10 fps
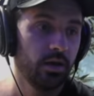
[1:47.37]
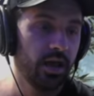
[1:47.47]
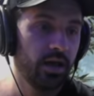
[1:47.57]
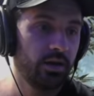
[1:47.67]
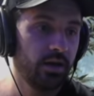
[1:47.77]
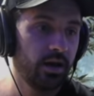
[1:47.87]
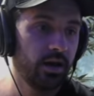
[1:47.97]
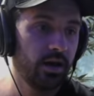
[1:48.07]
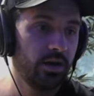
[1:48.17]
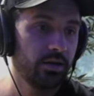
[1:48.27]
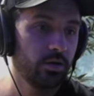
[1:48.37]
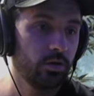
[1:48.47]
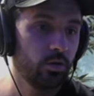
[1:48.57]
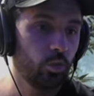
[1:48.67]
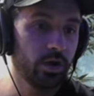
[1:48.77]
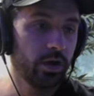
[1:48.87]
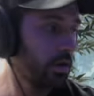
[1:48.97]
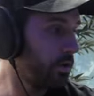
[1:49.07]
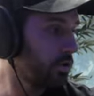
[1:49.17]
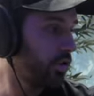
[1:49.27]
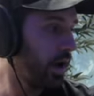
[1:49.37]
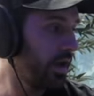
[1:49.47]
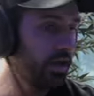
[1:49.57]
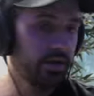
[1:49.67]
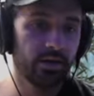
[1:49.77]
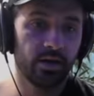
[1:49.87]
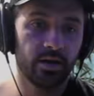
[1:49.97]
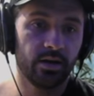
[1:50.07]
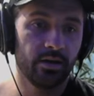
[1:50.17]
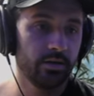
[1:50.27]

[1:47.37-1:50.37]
And uh, we are going to try and, uh,